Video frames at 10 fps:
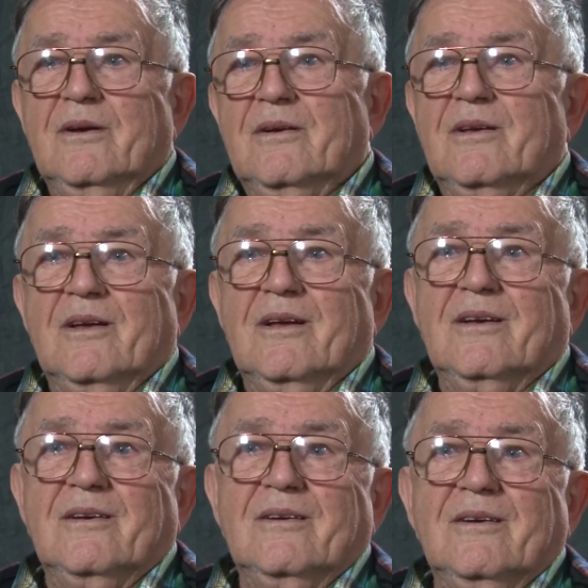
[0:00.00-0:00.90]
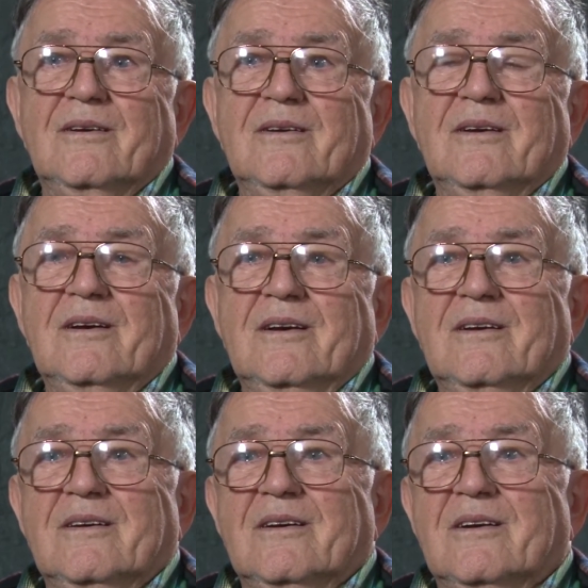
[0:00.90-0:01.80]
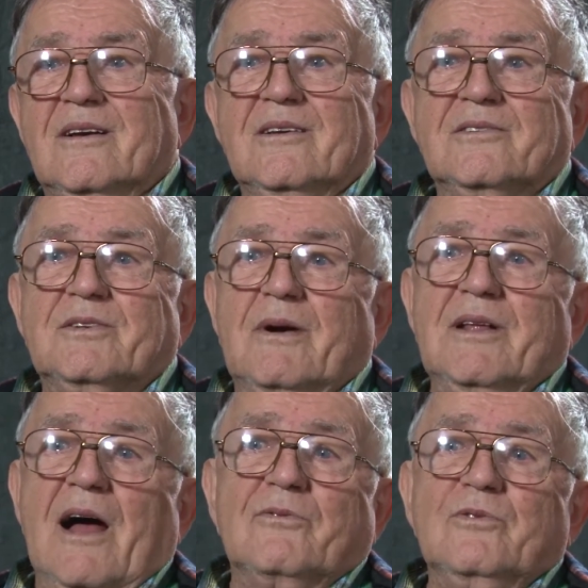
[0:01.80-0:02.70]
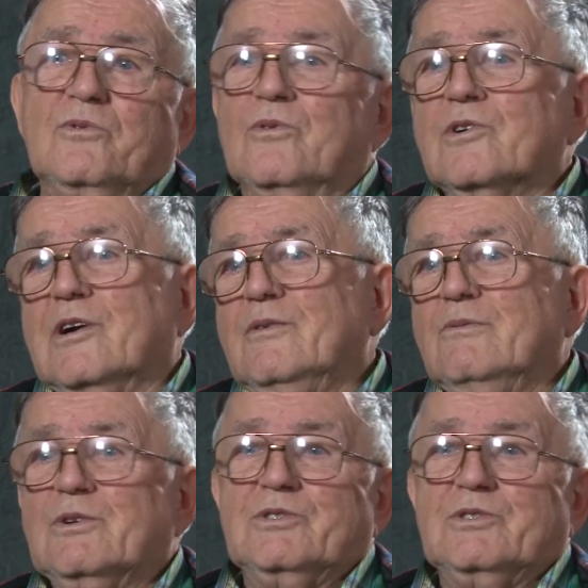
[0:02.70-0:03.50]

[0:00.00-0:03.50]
yeah, you just stood there and, Knocked on the door, come here,